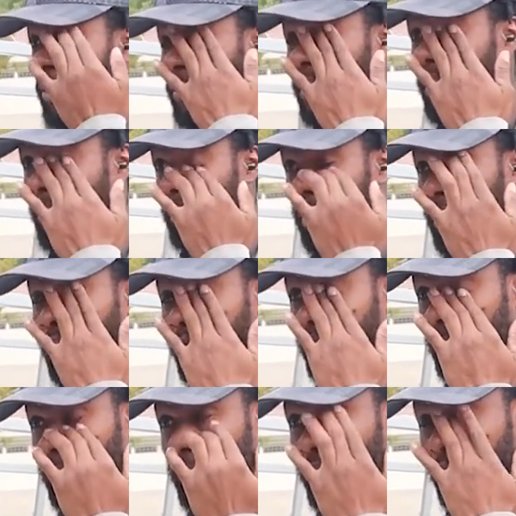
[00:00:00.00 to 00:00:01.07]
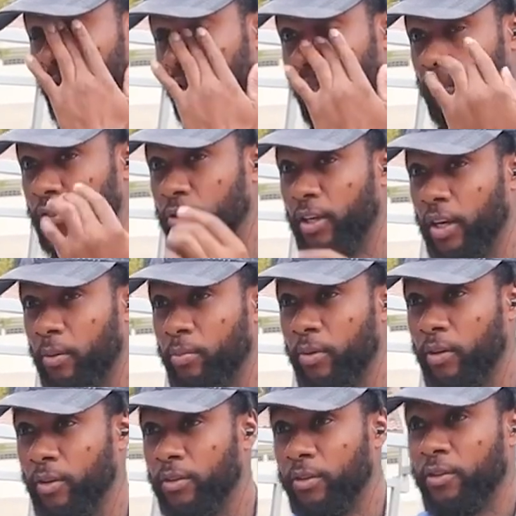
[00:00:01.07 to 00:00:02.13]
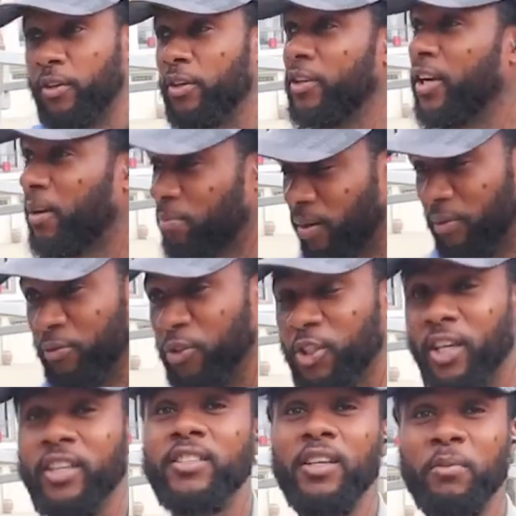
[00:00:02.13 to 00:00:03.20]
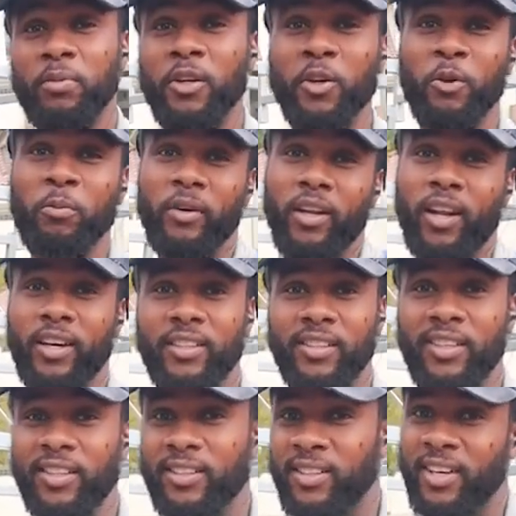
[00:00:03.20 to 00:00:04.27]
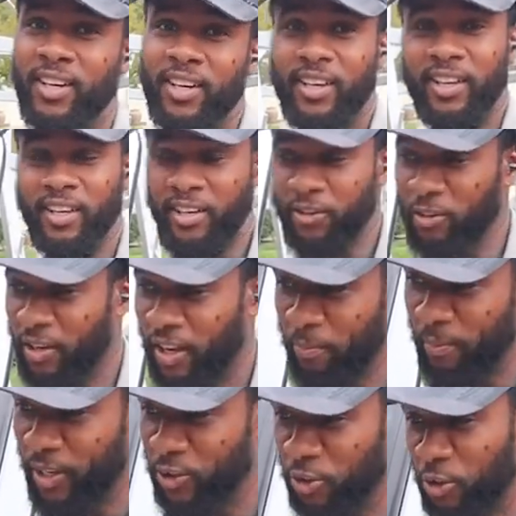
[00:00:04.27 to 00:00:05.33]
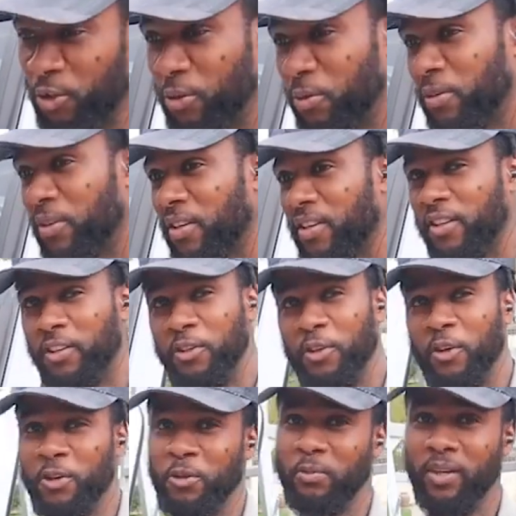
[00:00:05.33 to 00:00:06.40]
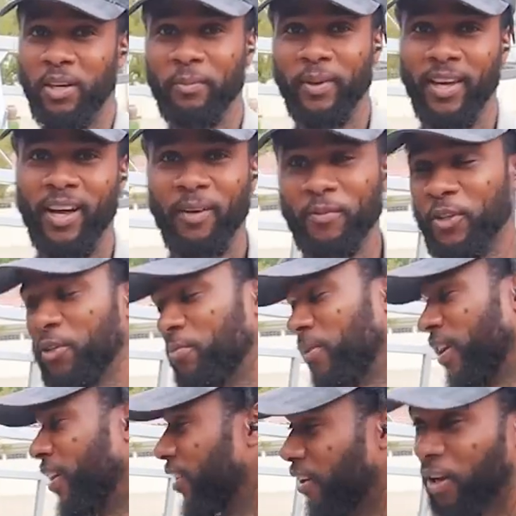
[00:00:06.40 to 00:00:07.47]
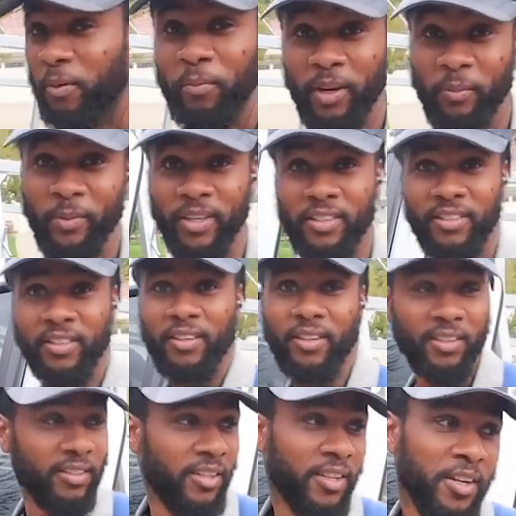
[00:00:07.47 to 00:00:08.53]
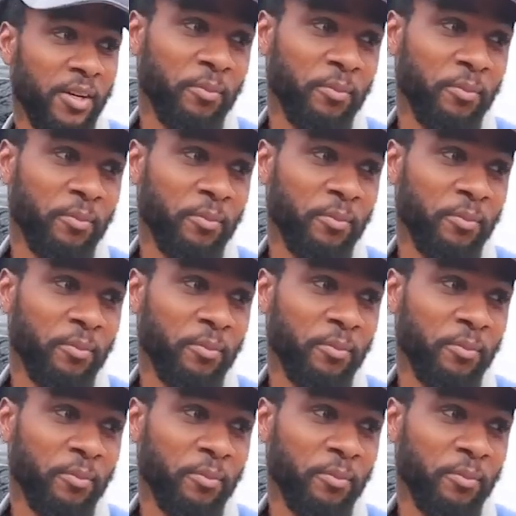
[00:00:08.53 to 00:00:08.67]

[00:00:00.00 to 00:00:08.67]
know that I'm uncomfortable, because you got to put on, you know, you got to puff the chest up a little bit like this, and then you got to make sure you know, you be a man. I'm just playing, y'all, but I'm being serious.